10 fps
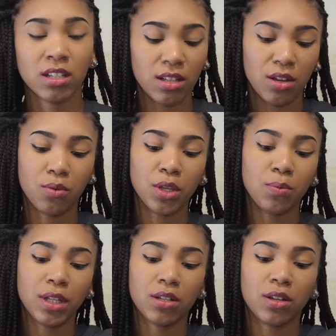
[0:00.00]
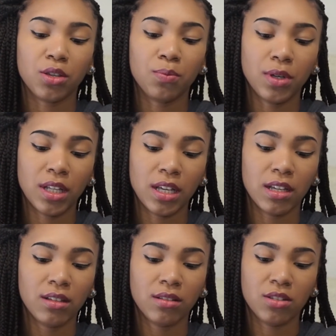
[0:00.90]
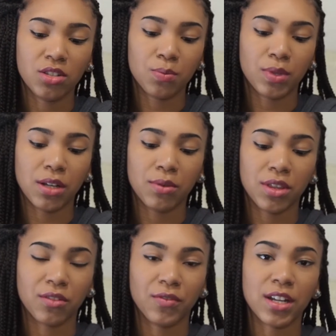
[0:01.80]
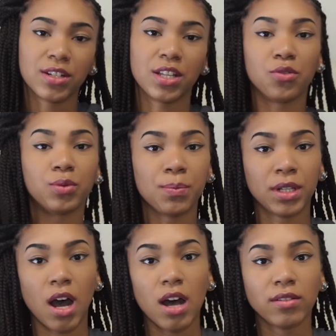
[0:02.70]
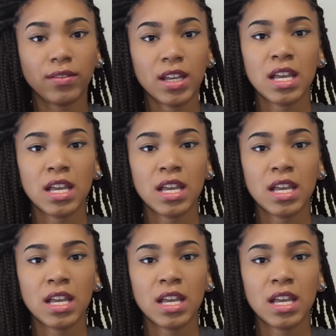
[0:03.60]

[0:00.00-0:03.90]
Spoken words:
So when you put it on, you spread it with your fingers and you rip it off.